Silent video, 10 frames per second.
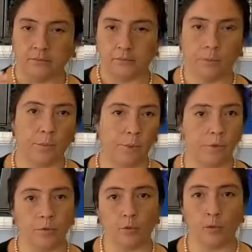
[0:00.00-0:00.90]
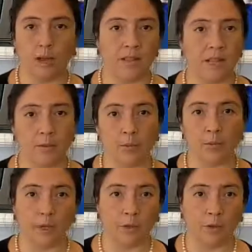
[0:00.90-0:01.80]
Proportion wise, I will
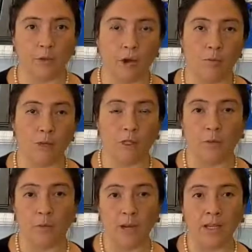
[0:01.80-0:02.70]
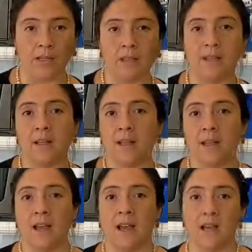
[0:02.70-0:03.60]
measure how much it weighs,
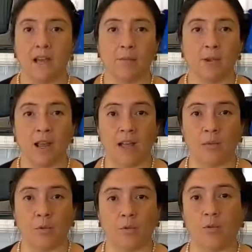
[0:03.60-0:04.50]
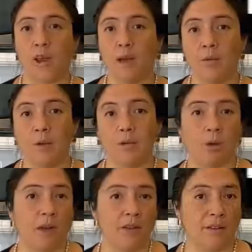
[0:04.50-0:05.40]
and I will add more flour,
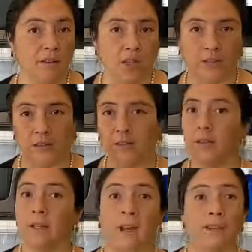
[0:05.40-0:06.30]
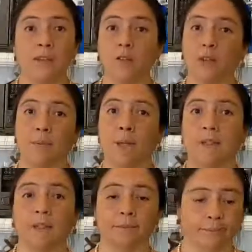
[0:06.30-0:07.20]
water, salt, and then you have bread.